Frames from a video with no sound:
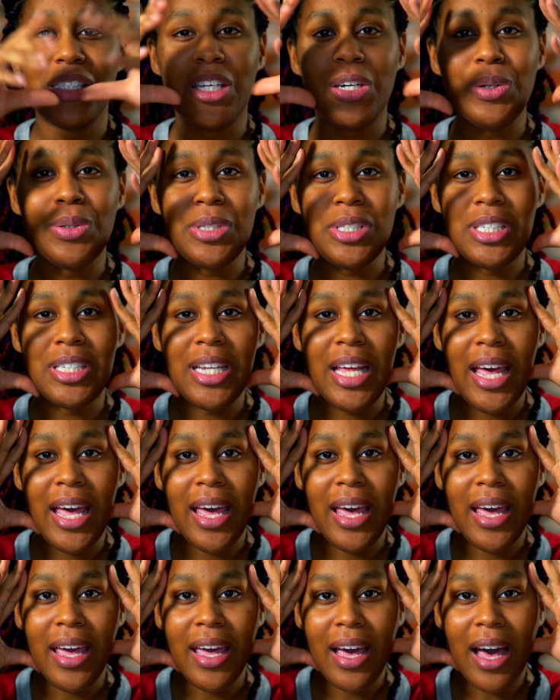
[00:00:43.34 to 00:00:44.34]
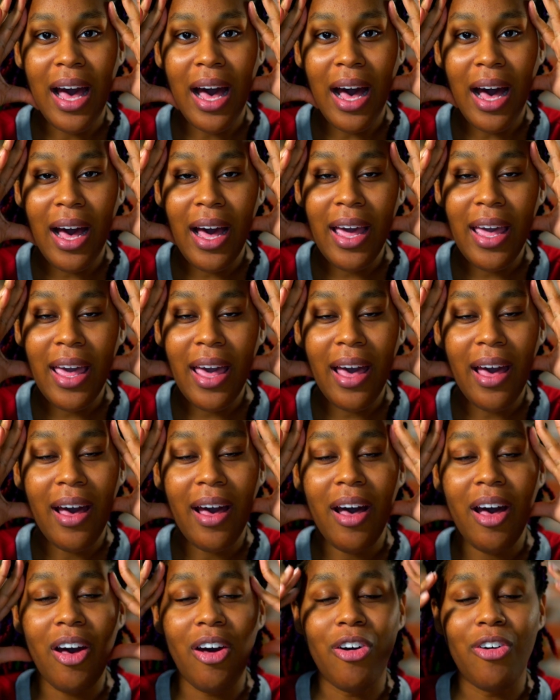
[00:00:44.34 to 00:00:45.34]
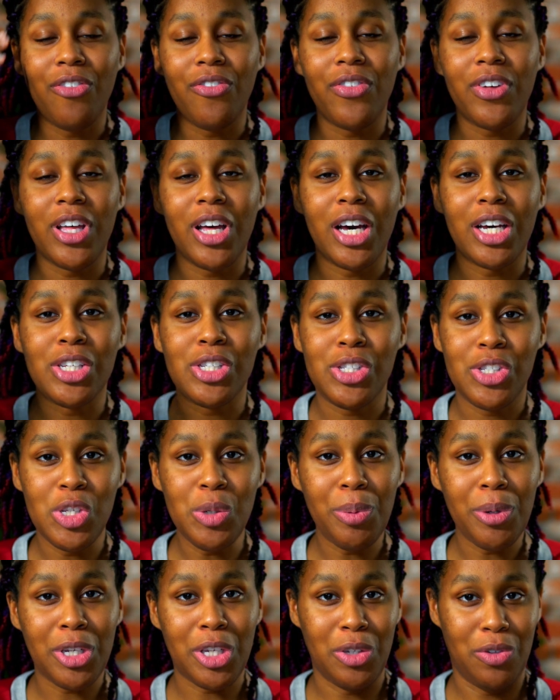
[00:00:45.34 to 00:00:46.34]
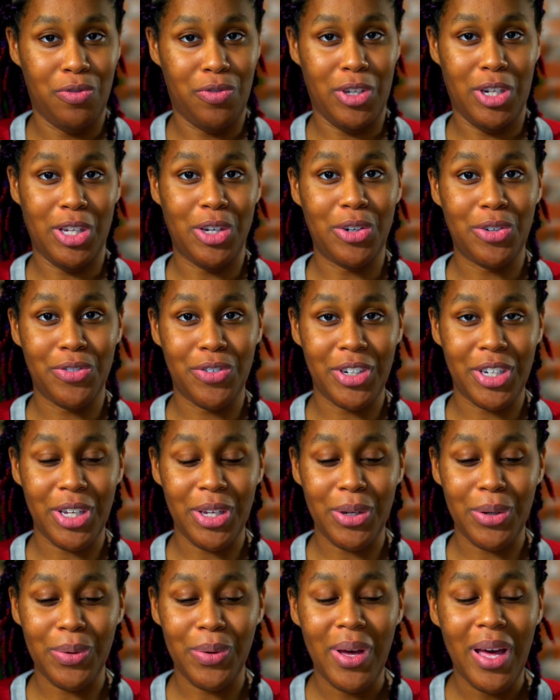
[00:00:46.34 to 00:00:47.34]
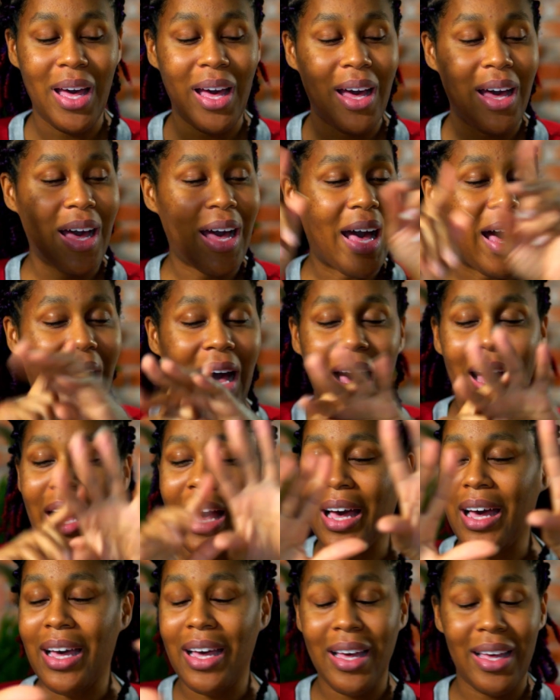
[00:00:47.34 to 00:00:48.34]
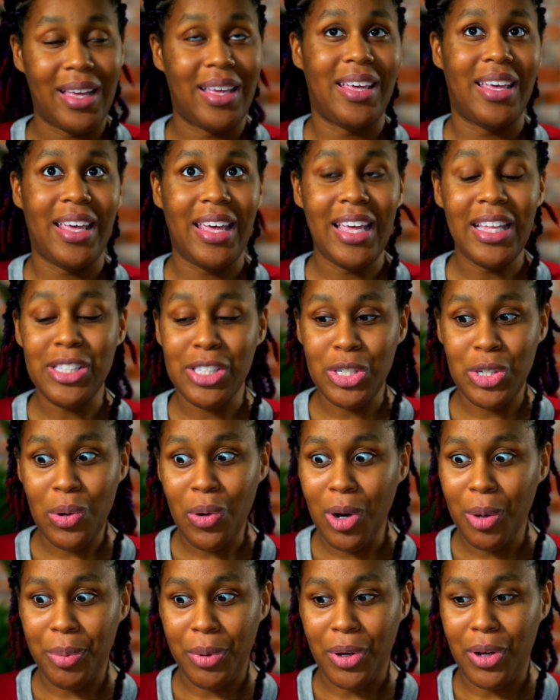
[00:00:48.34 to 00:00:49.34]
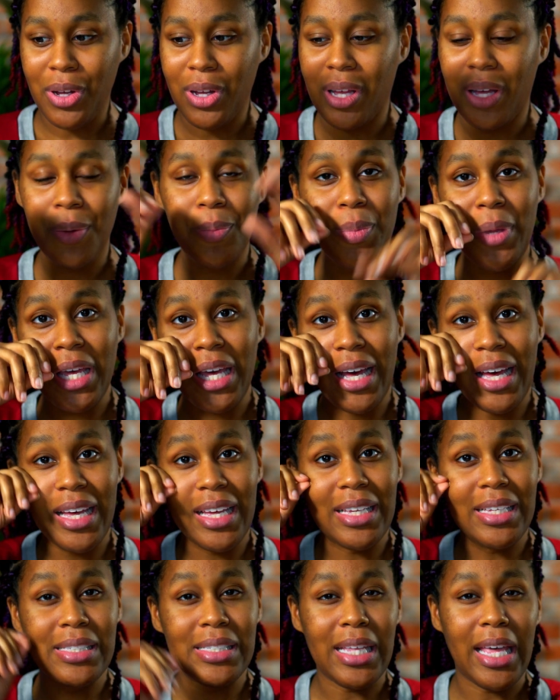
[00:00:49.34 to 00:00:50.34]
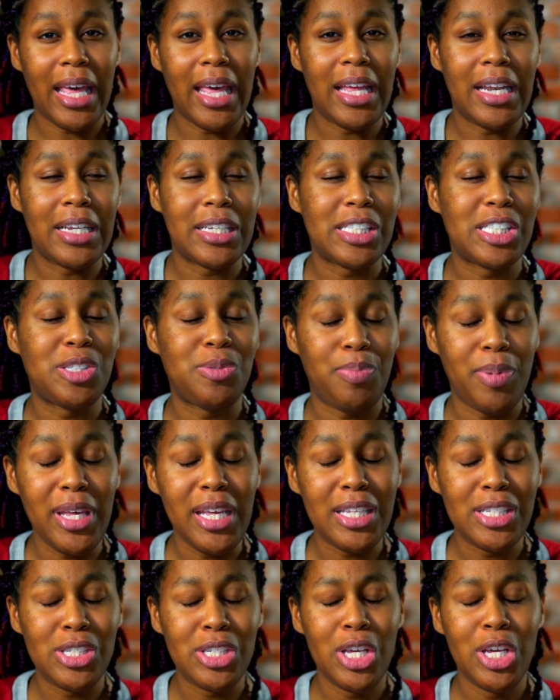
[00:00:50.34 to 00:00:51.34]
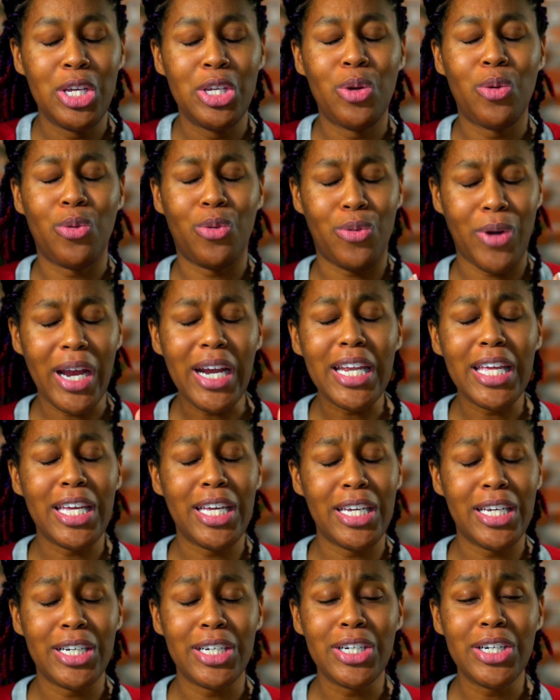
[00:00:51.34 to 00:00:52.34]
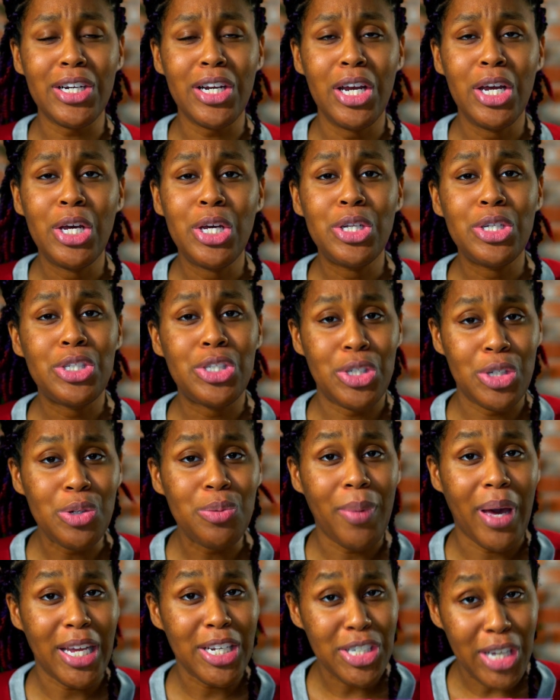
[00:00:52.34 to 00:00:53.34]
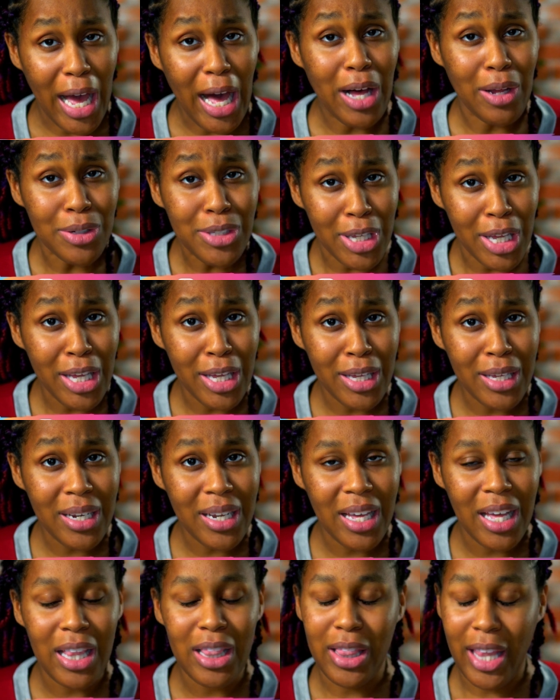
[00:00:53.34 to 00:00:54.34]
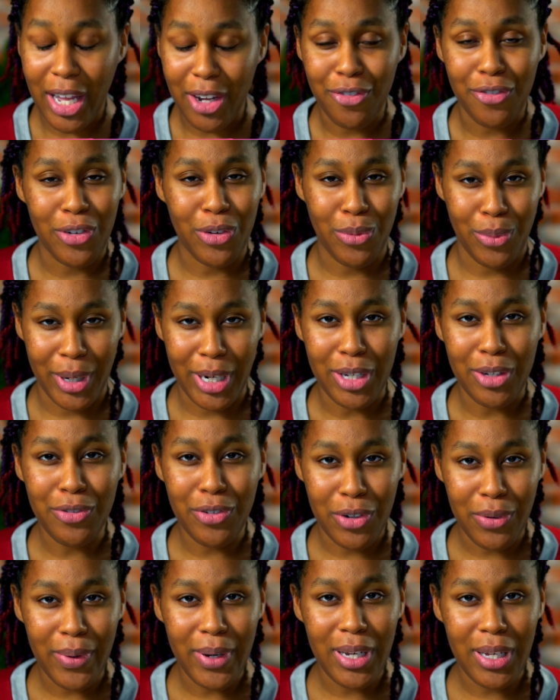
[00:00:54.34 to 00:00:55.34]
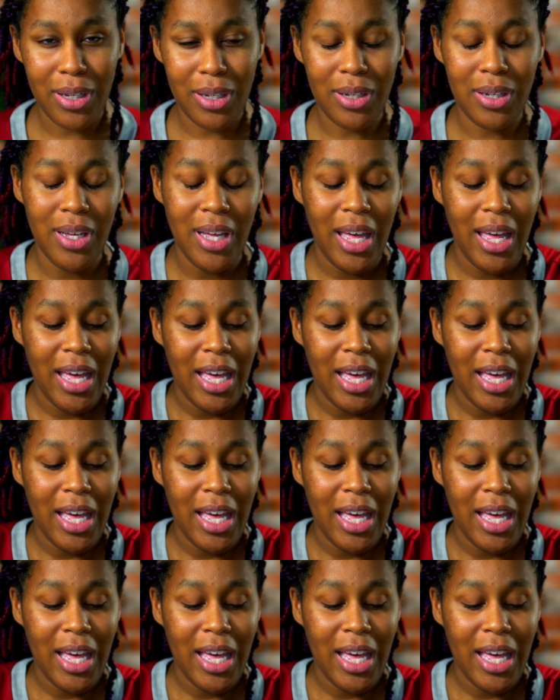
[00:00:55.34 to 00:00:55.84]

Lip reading: So today I have a super cute video for you. It's adorable because it speaks right here to my childhood, like for real.